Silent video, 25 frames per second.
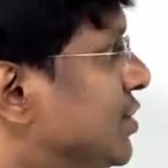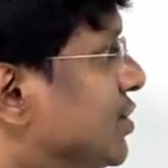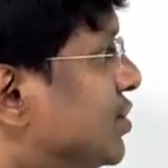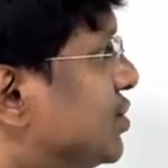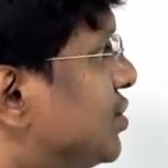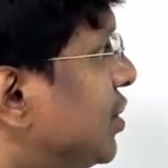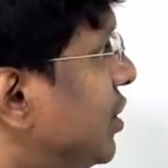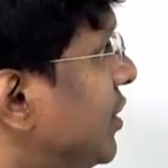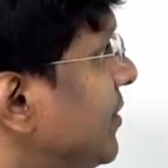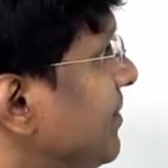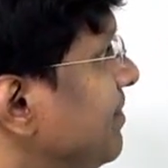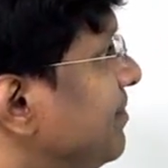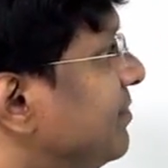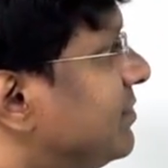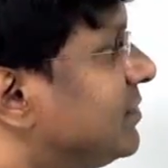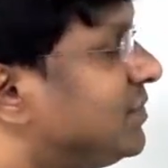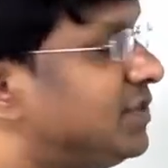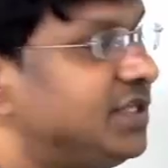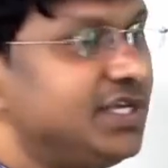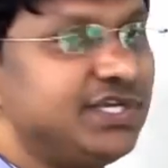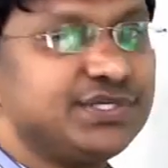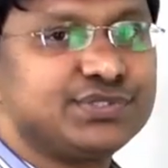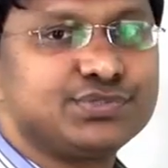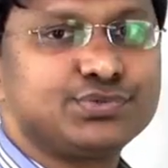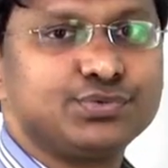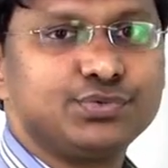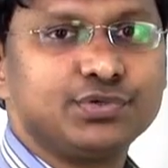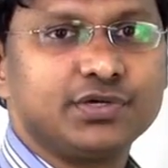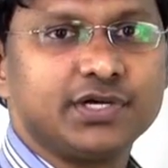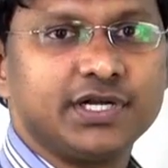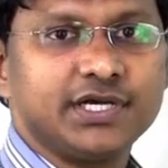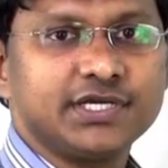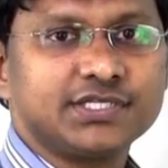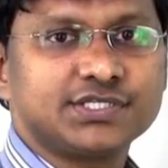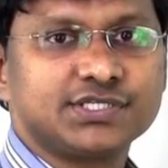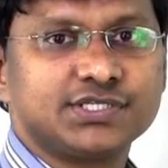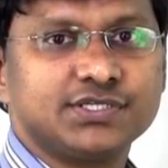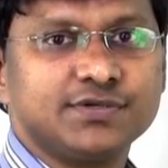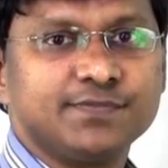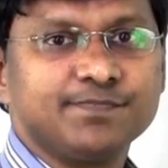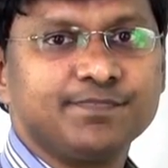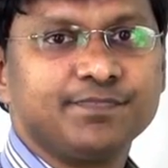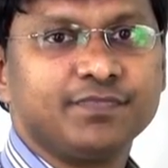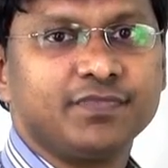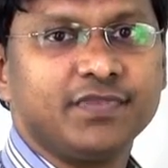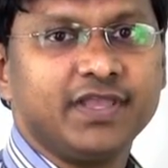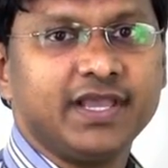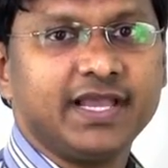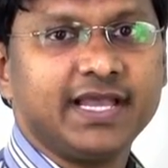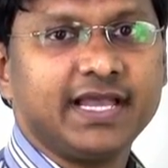So these two drugs
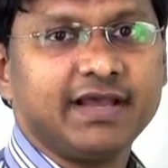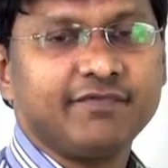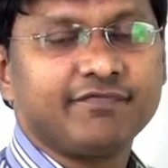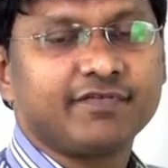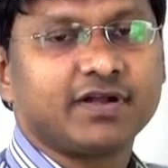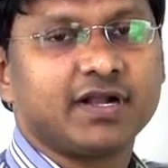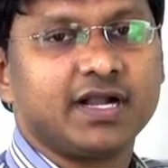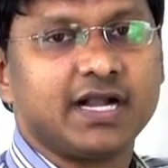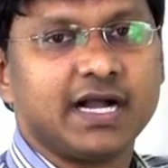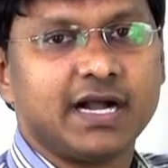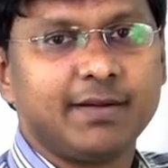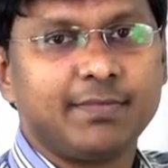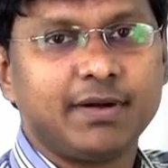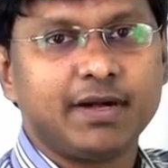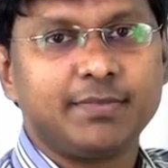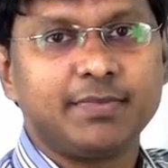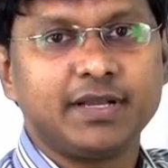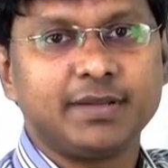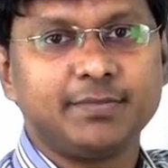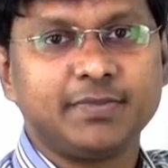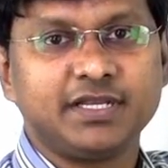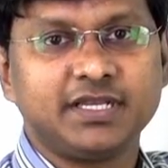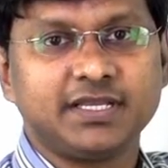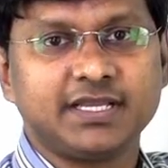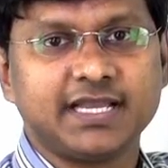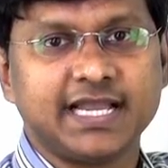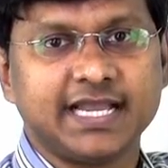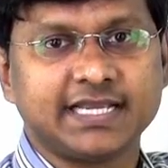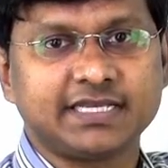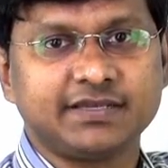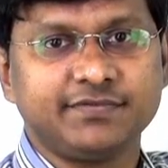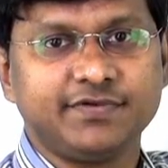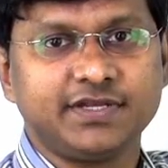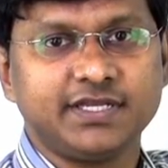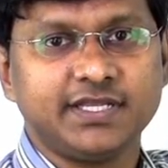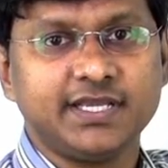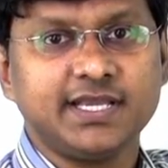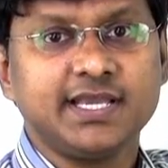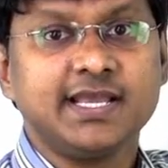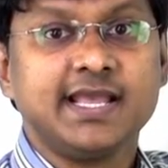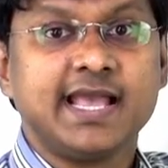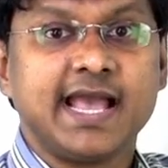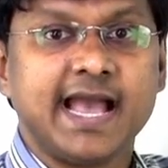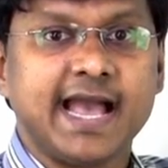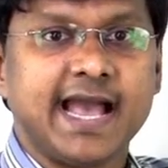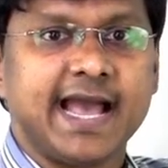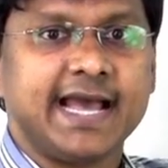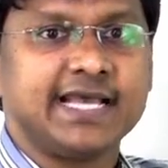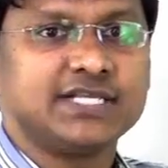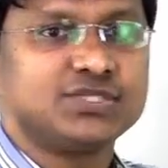they have GABA mimetic activity
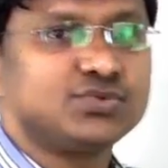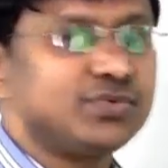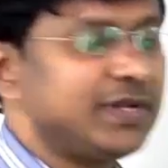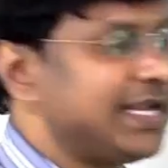as